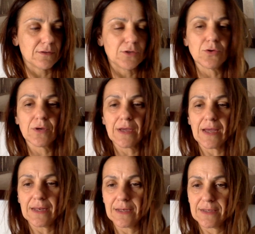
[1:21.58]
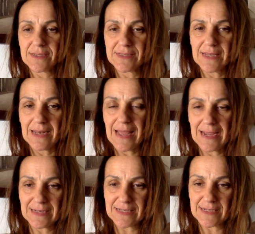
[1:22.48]
You can
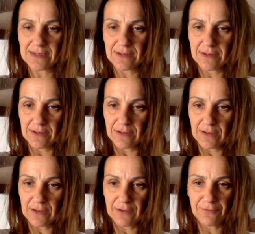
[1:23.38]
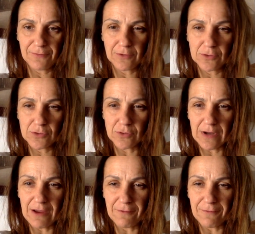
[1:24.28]
select a
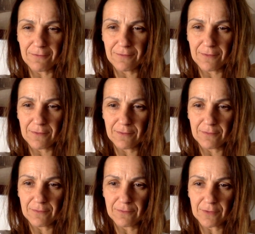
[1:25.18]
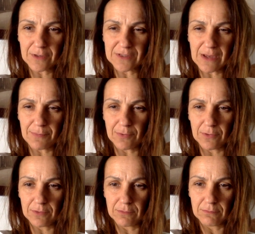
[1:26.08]
photograph. For
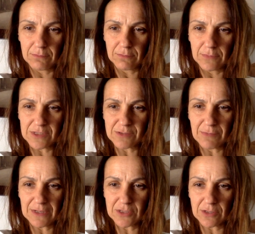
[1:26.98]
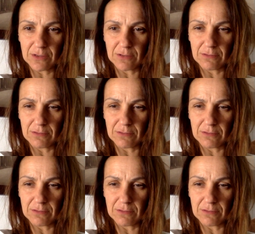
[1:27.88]
example, it's my son.